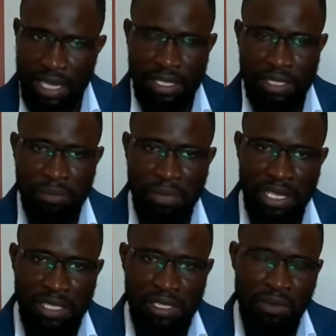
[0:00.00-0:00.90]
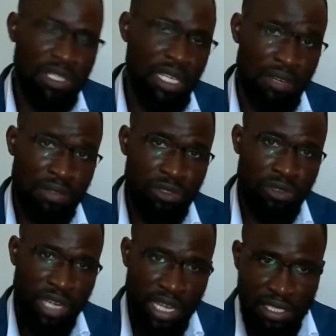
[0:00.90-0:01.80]
then it makes the water level to
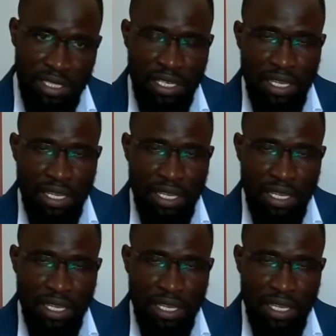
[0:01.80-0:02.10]
rise,